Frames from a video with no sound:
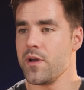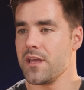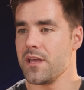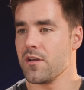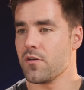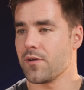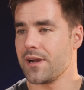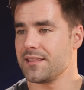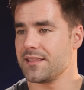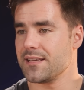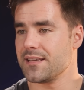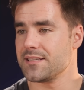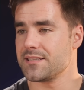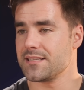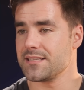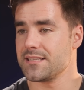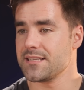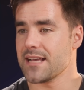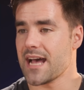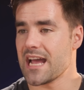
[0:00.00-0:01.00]
We can create
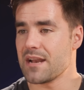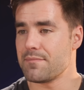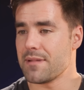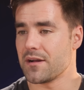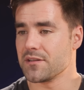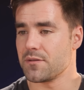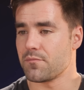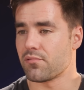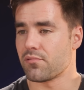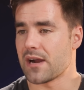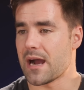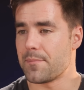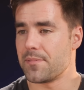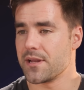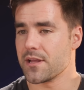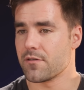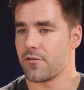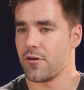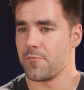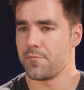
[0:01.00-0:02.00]
this side mounted
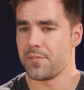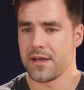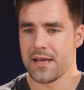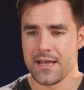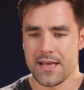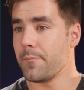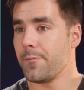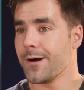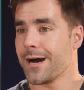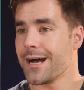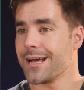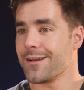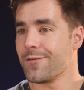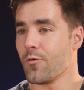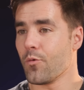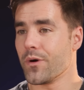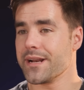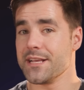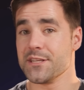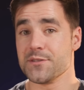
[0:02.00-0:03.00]
property group. But
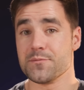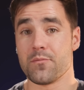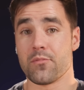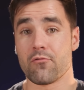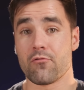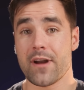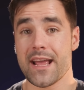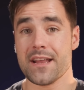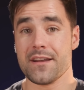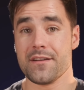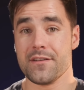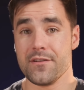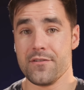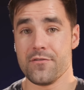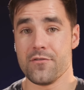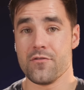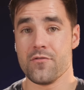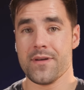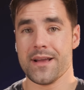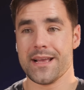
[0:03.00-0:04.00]
what is brand
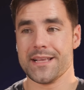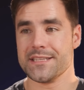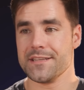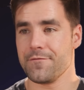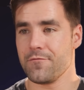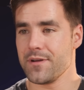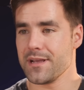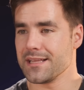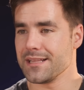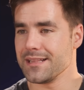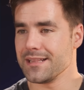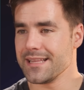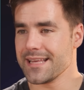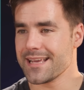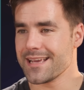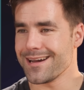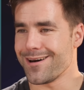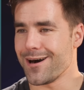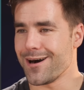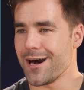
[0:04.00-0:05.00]
new is if we
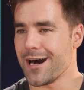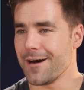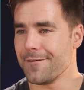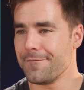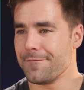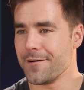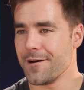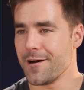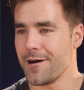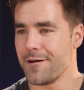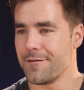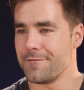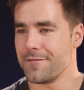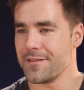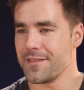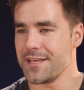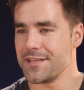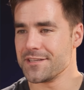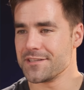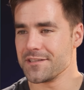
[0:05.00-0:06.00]
click off
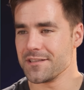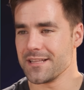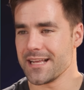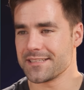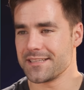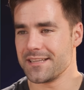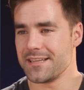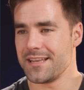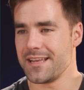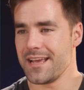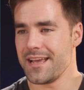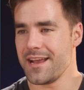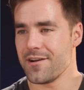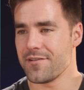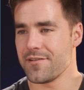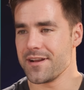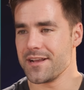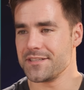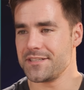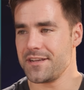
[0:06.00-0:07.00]
of the selected
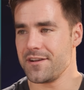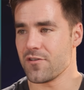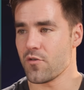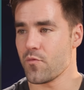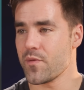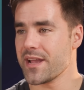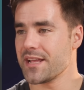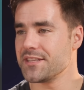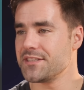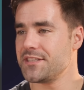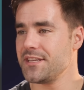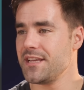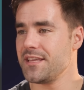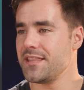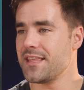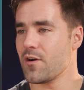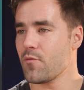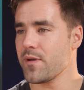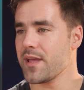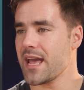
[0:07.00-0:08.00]
areas here, we can see
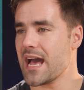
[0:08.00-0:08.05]
that we